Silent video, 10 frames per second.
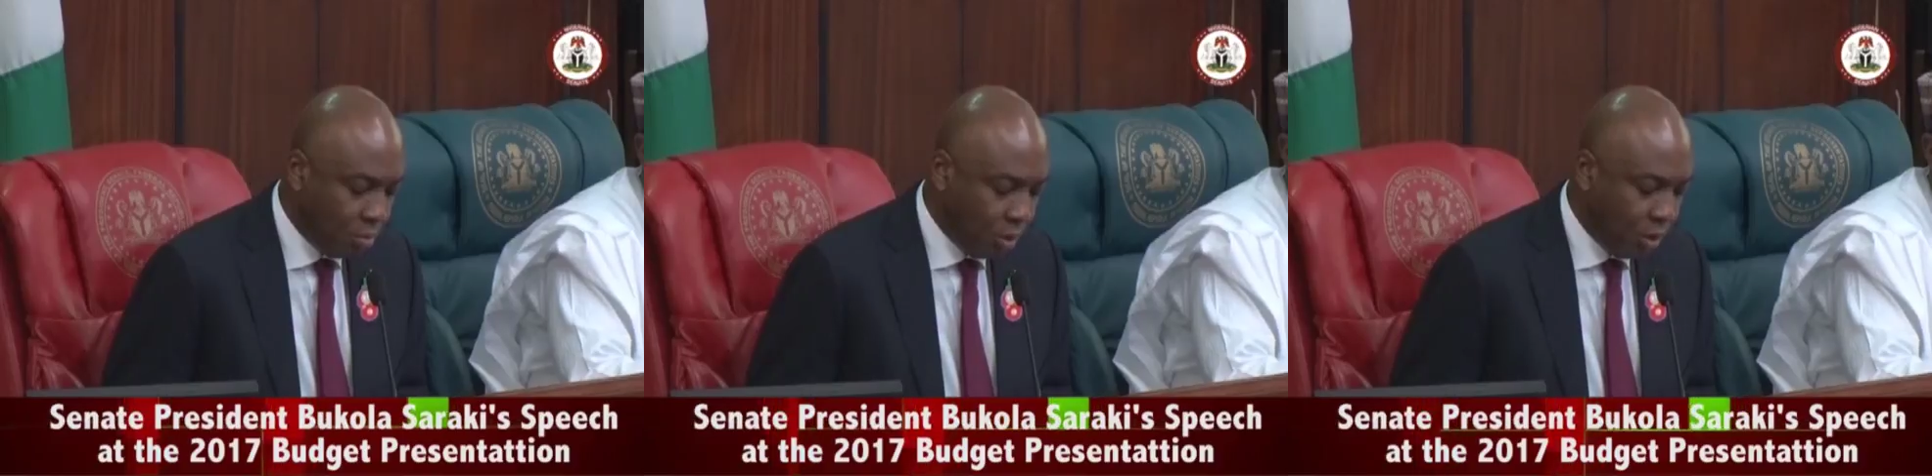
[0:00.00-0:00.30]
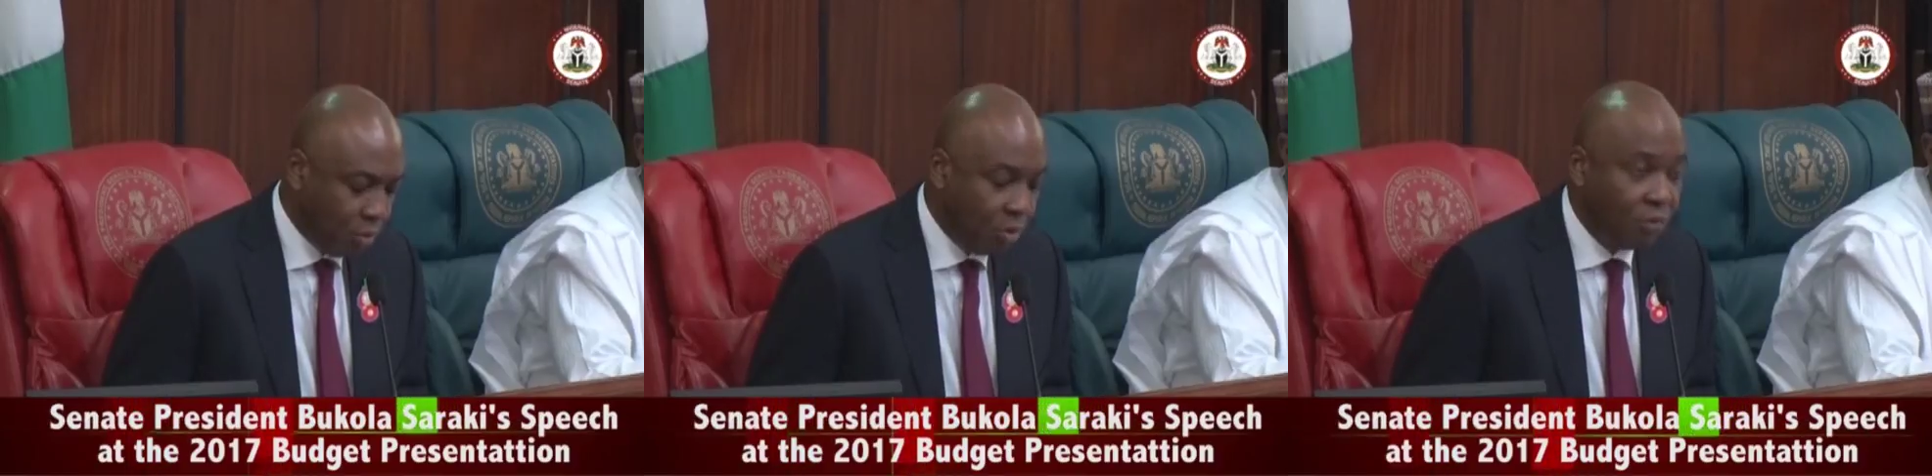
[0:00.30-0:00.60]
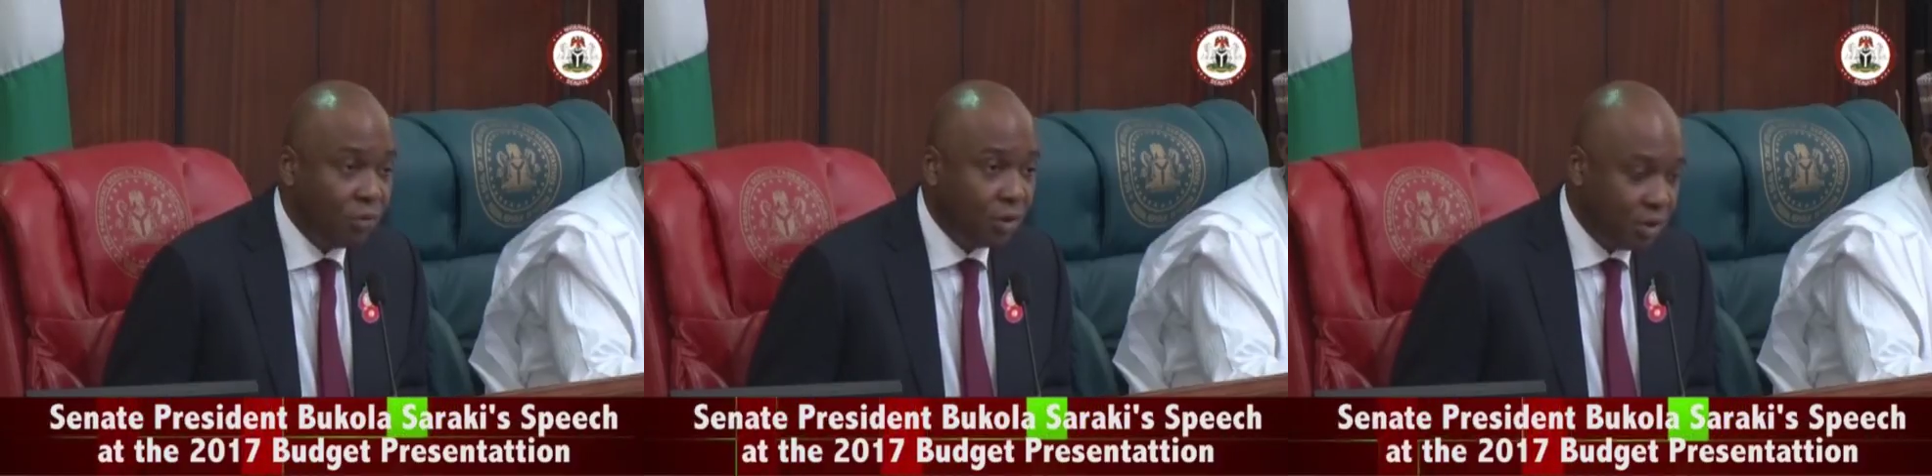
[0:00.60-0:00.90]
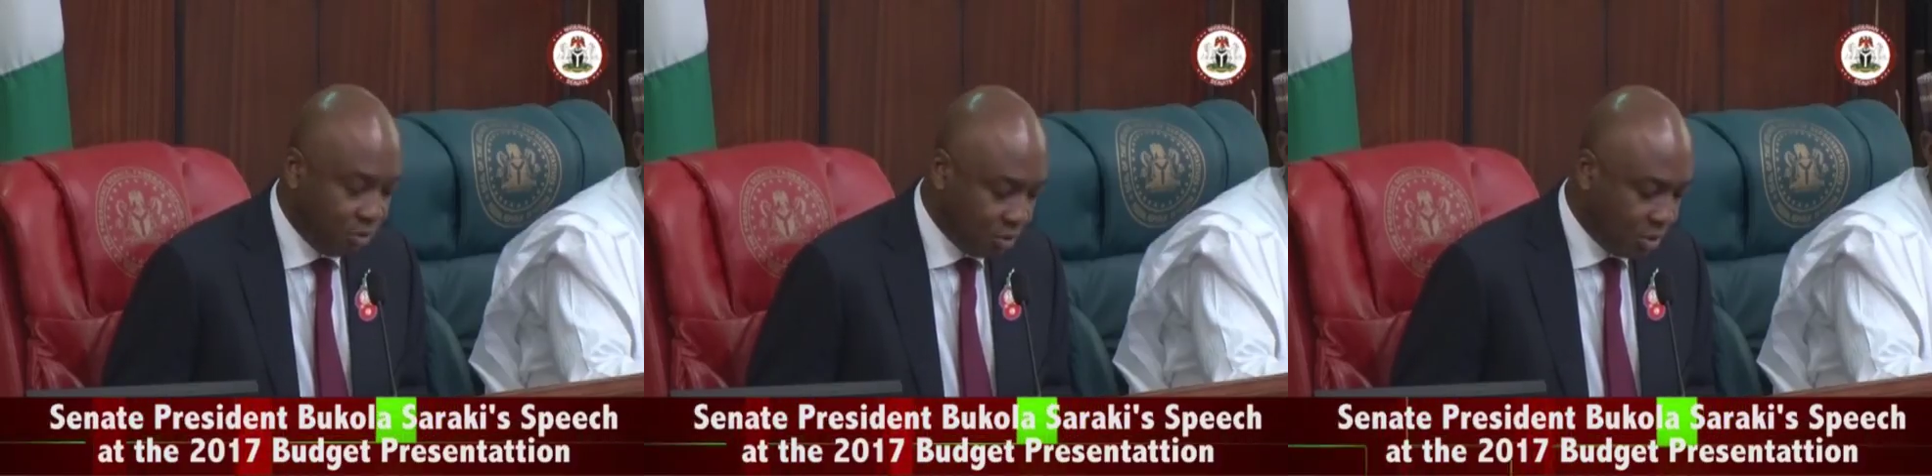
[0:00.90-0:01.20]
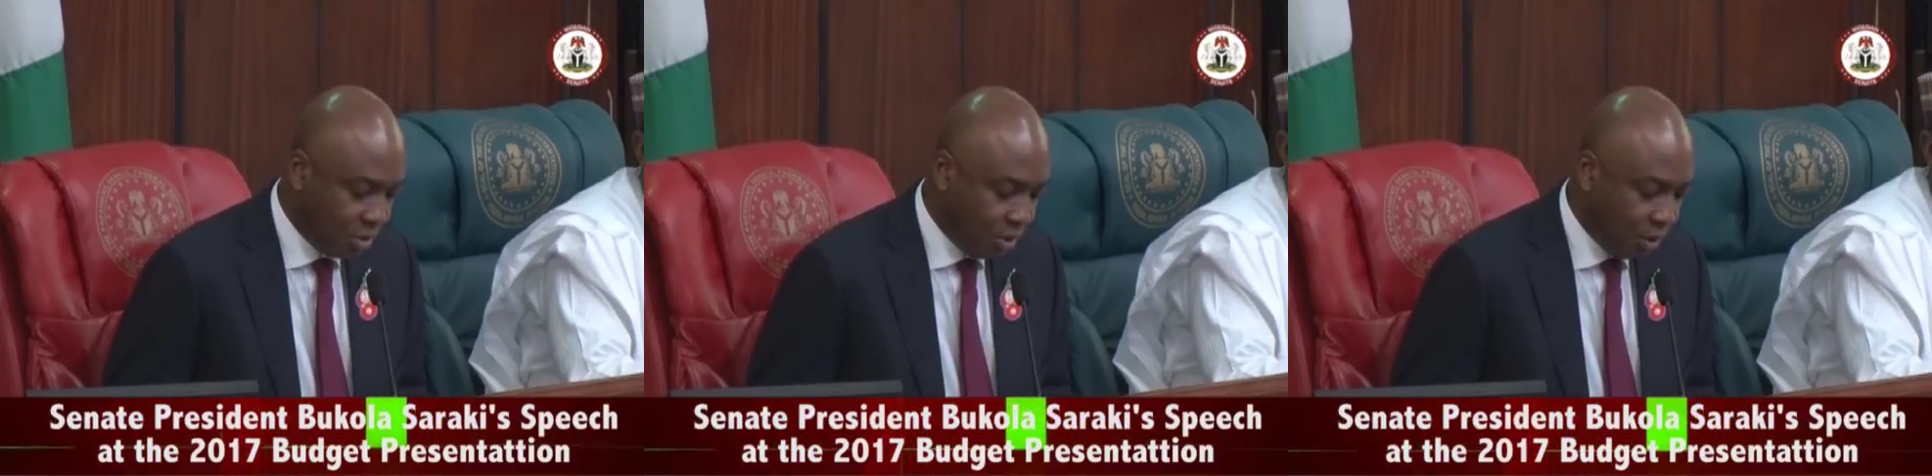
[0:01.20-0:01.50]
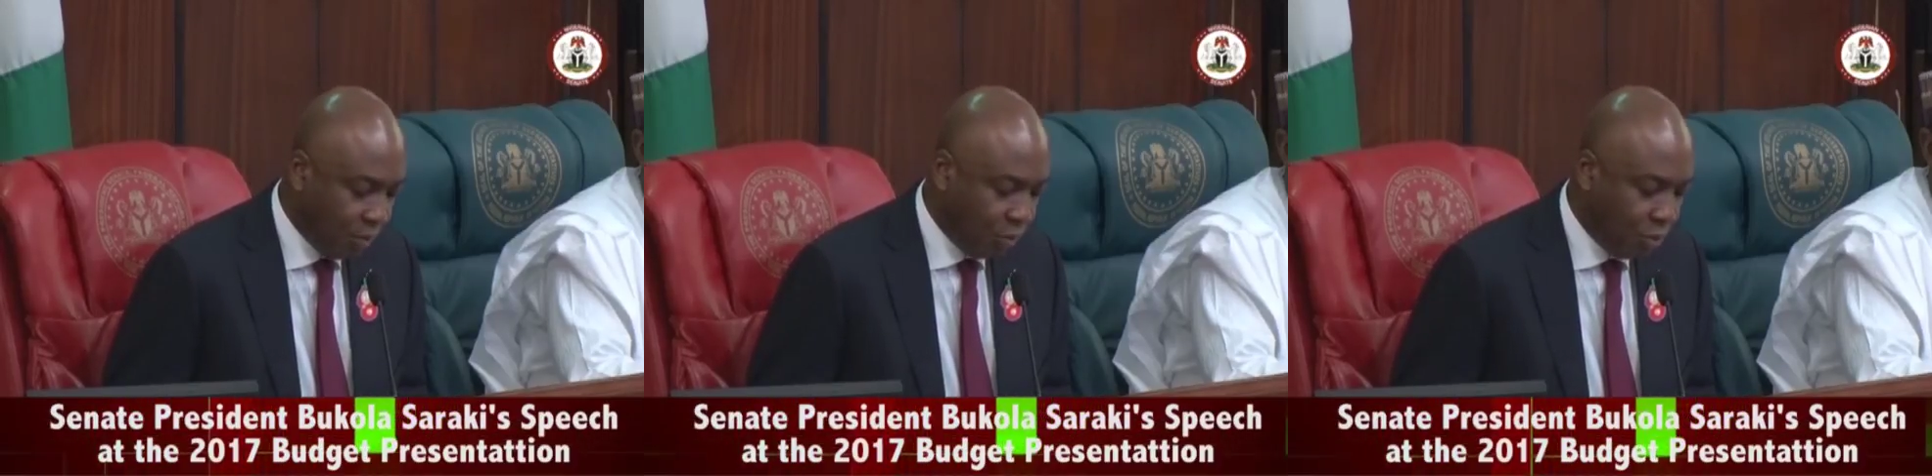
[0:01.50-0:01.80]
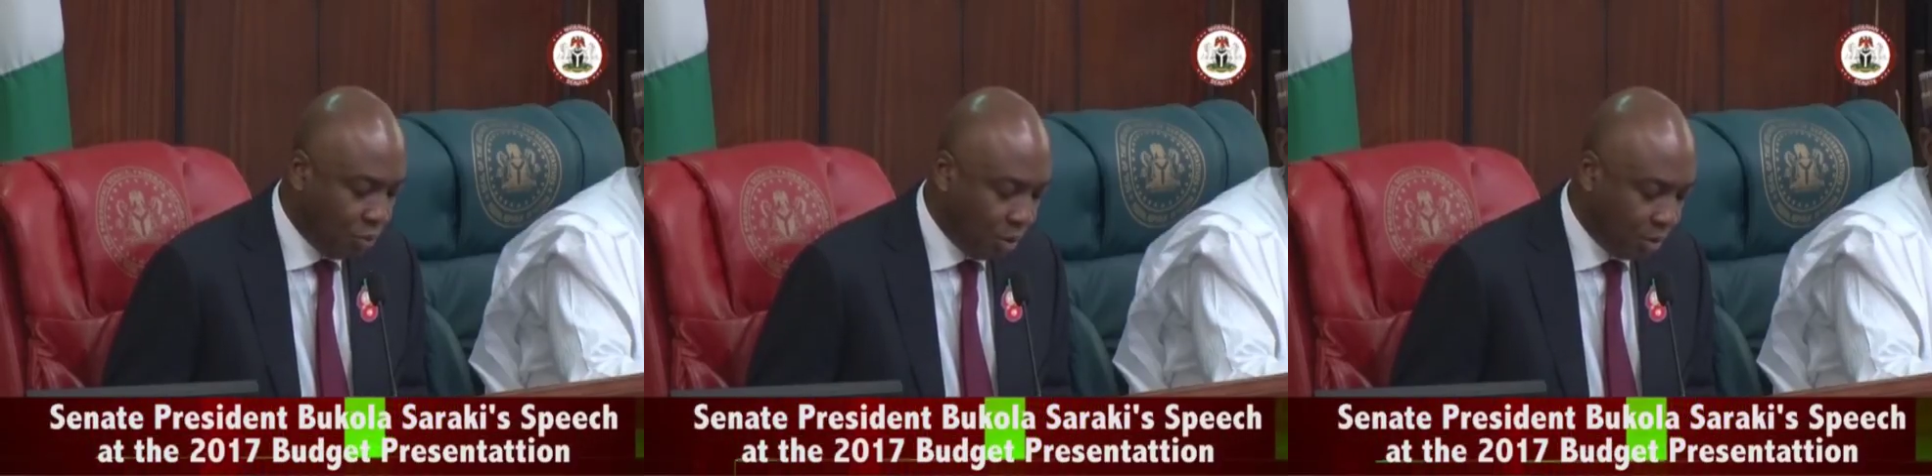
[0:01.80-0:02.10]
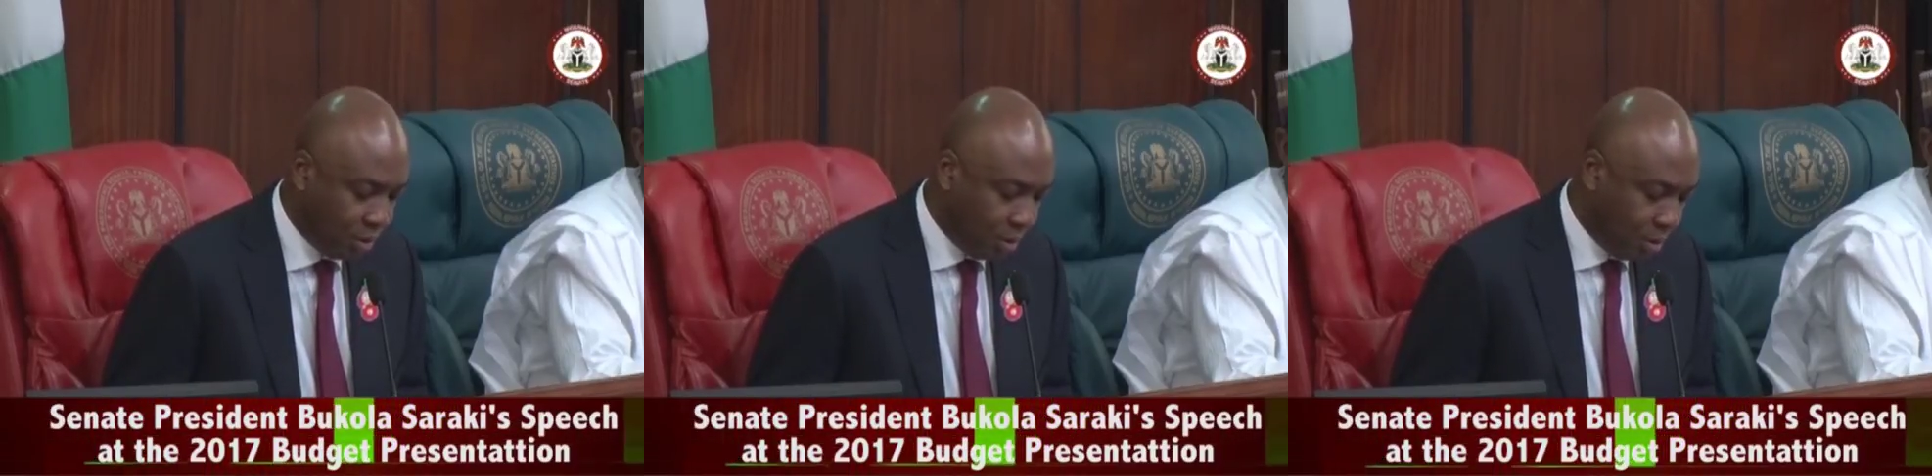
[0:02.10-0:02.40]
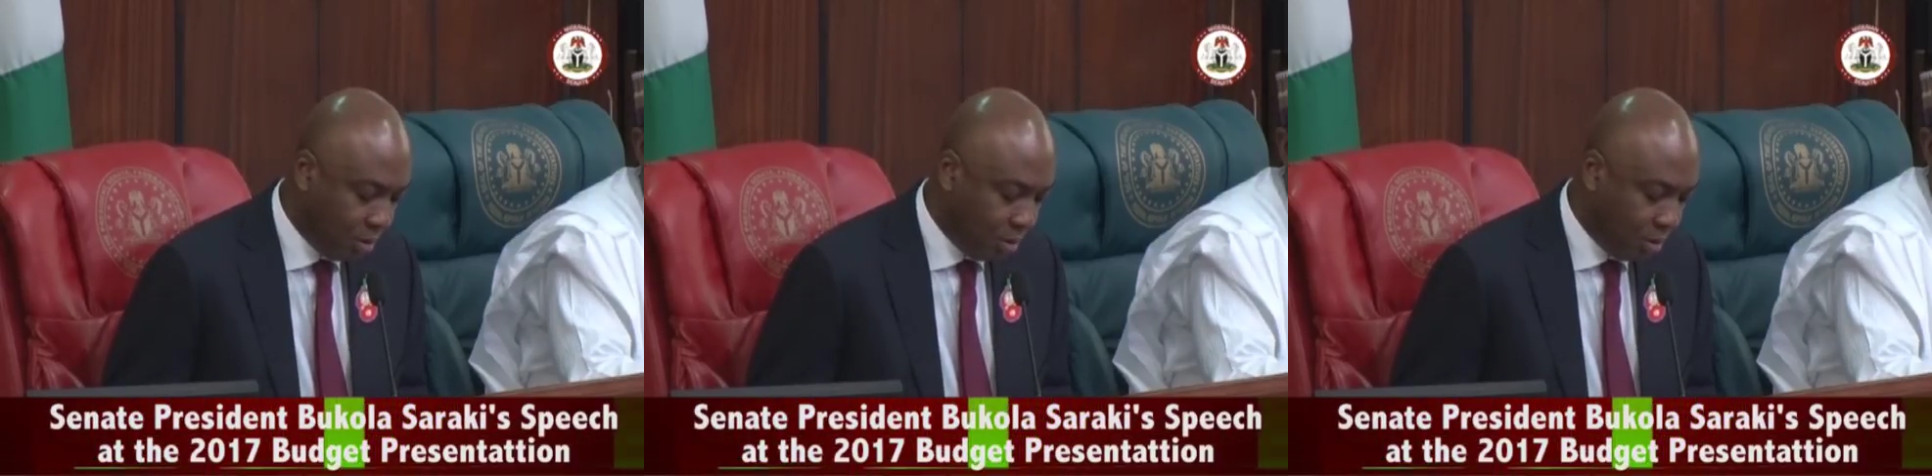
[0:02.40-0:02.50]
but they will not forgive us if we do nothing.